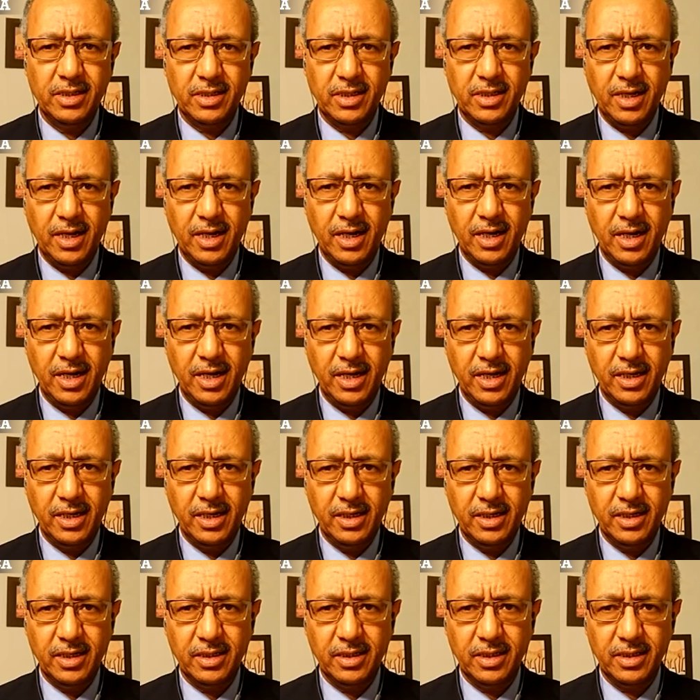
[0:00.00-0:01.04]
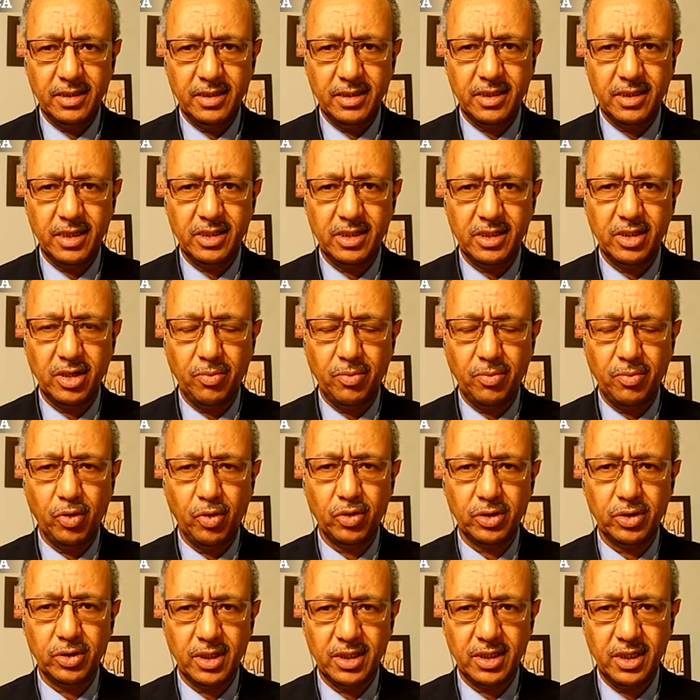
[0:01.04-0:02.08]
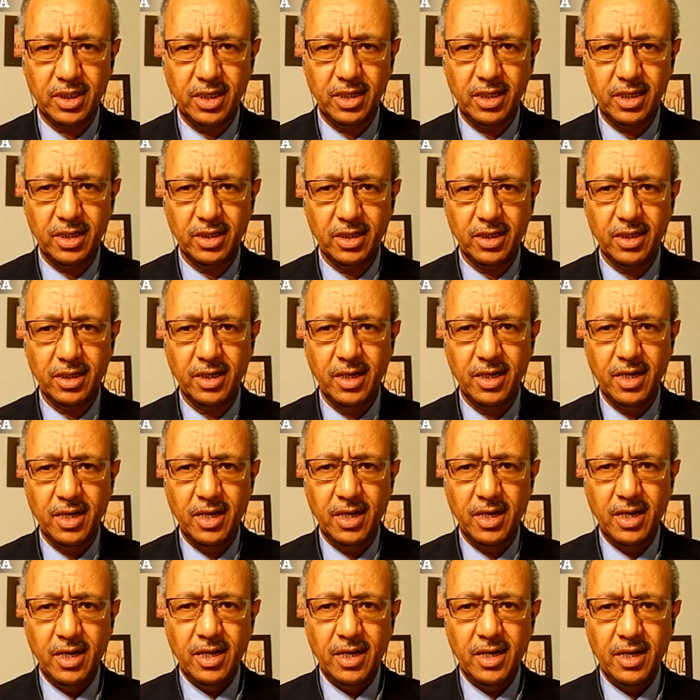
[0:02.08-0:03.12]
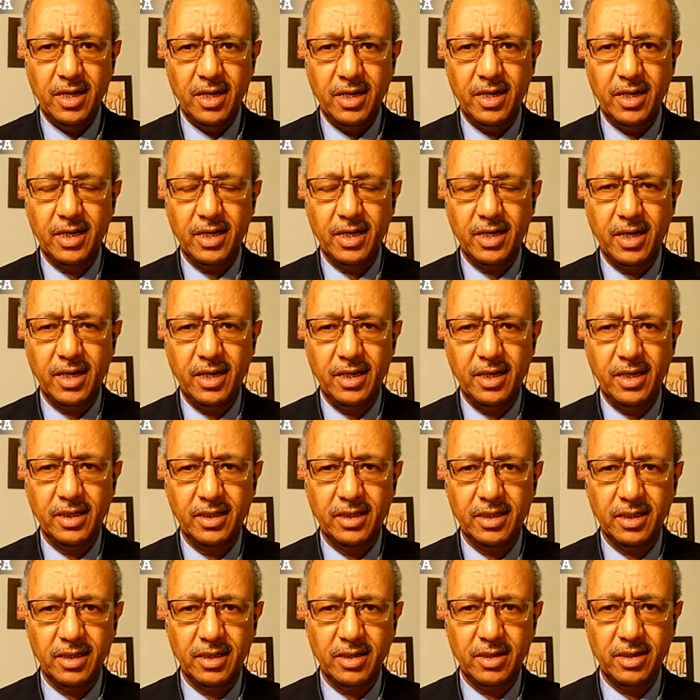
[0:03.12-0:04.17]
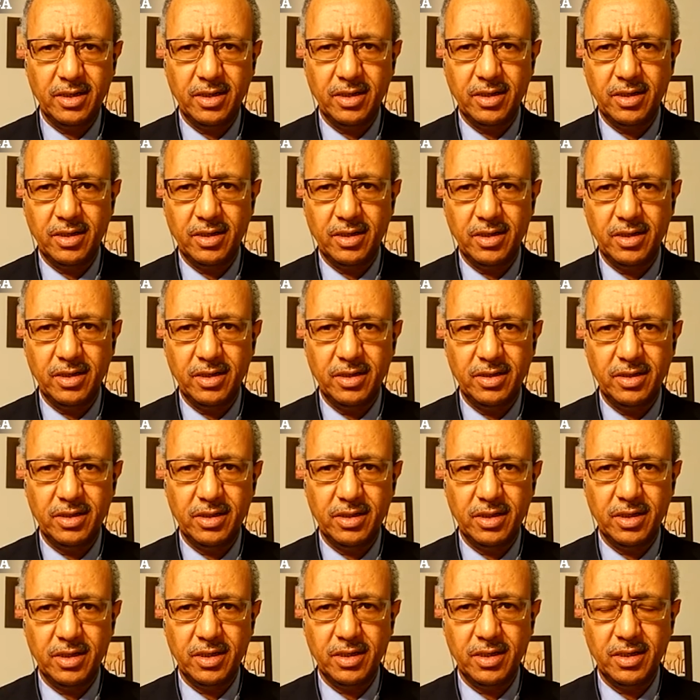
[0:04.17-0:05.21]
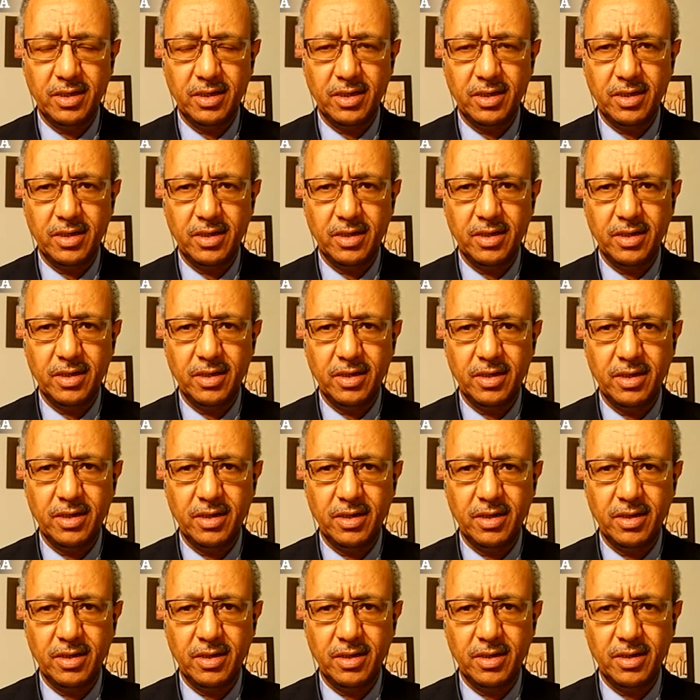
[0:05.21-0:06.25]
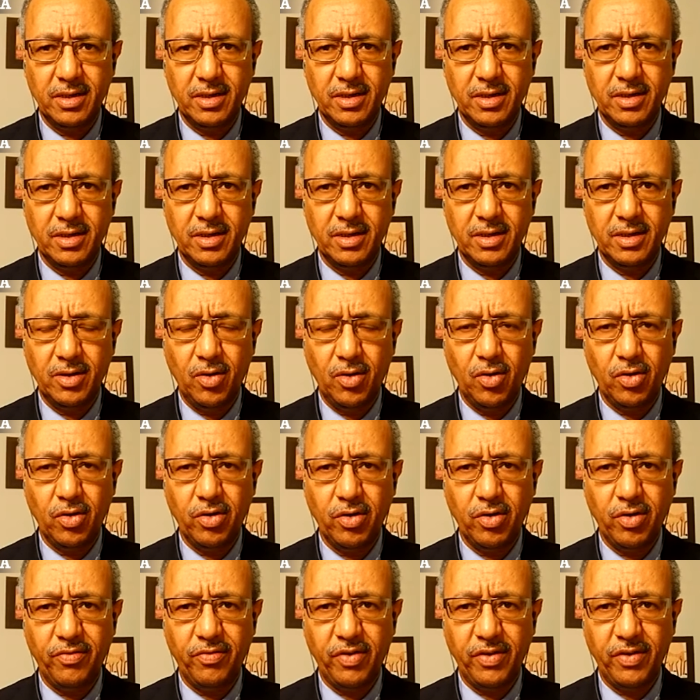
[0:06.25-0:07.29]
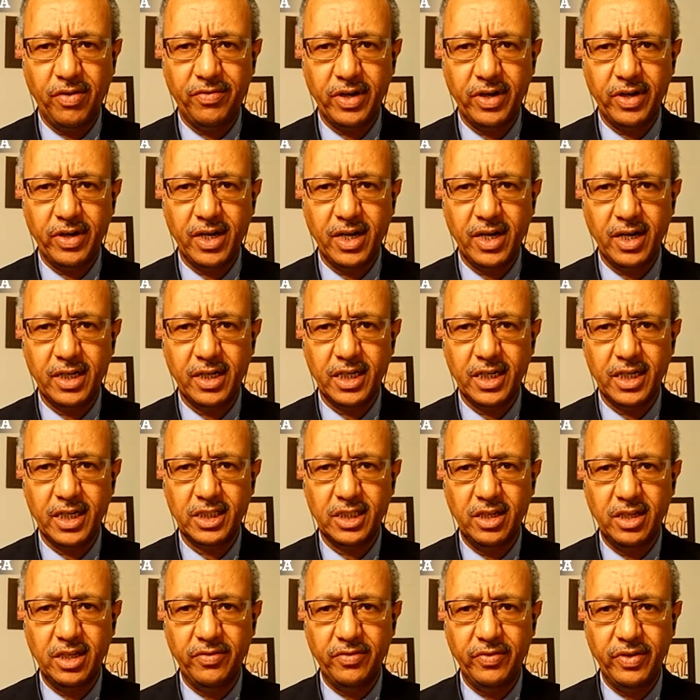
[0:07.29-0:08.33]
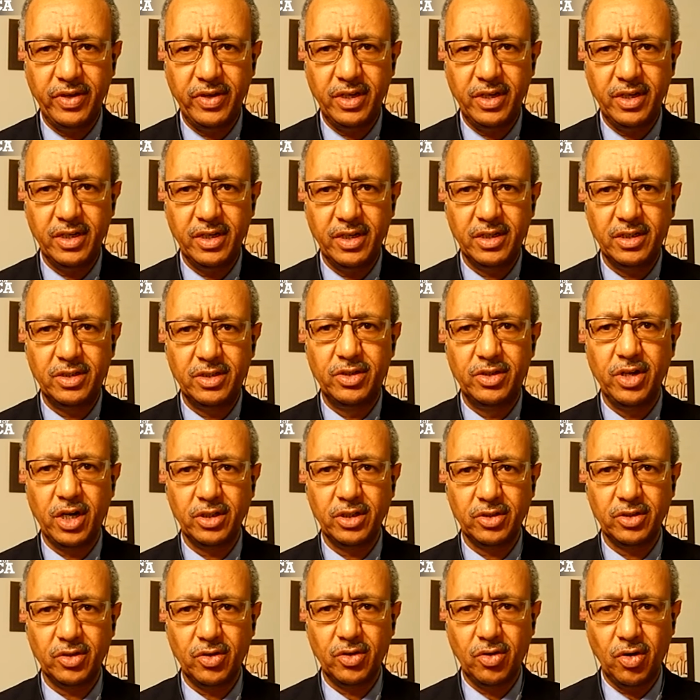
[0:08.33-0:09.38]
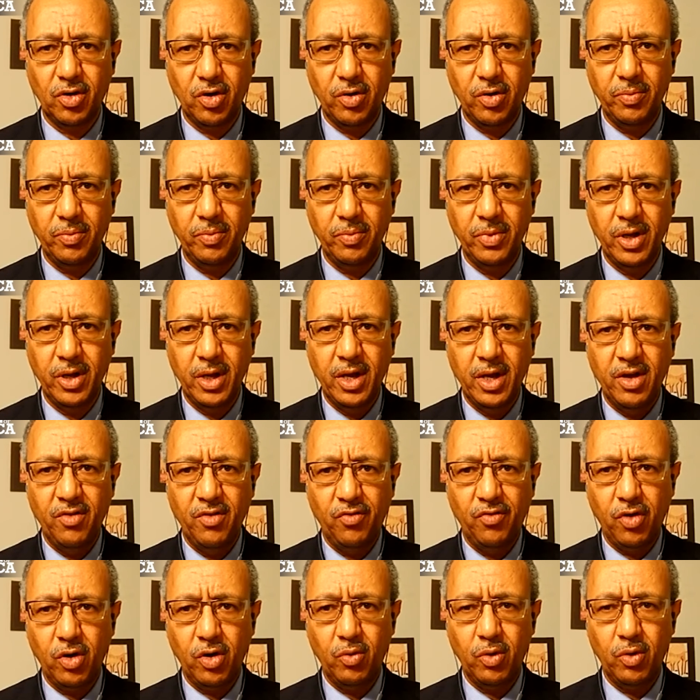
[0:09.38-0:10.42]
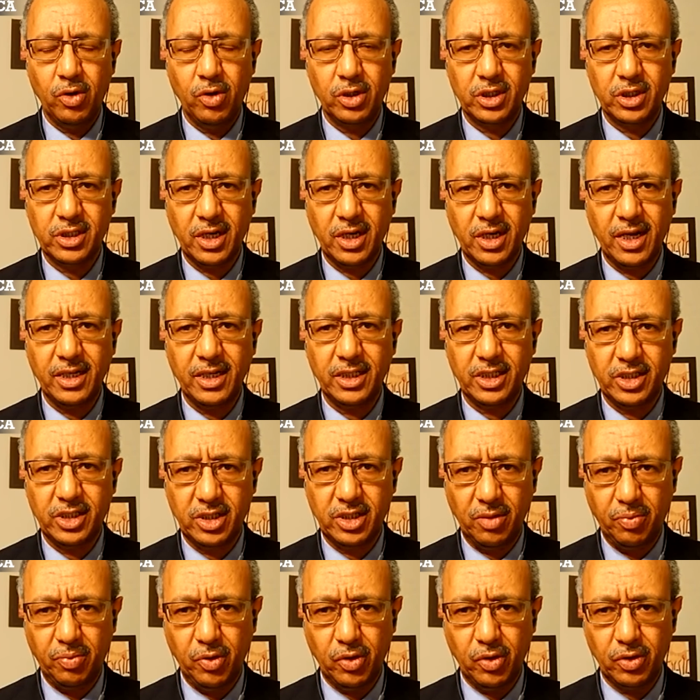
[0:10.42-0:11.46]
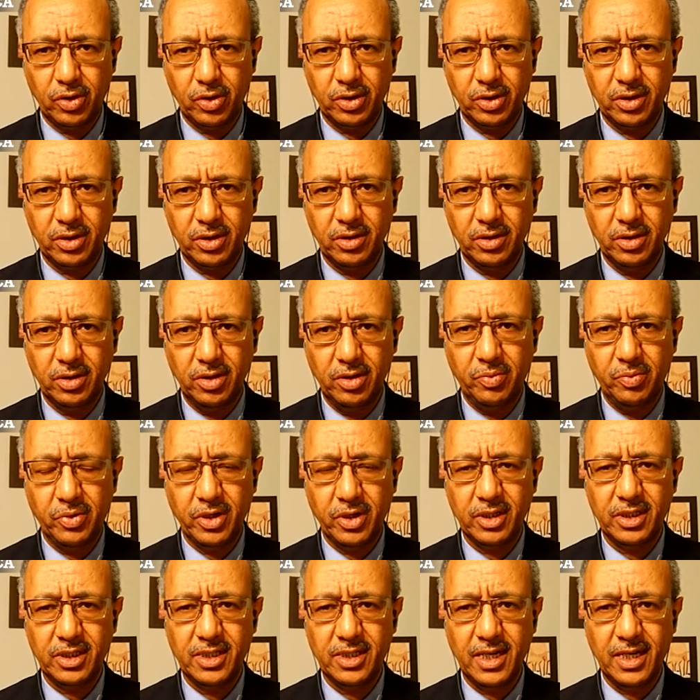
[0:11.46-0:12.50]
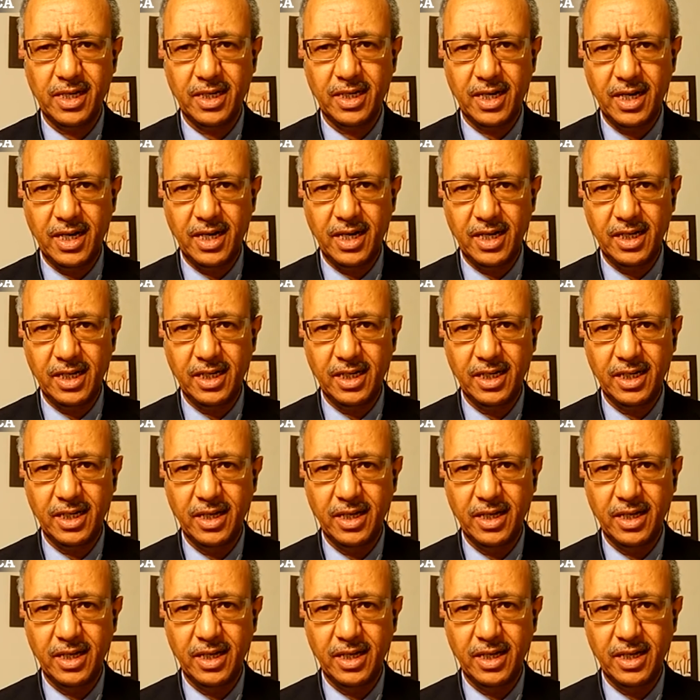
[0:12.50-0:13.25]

a link that says support us here. And that link is Horn of Africa-TV.com/support. You press that link.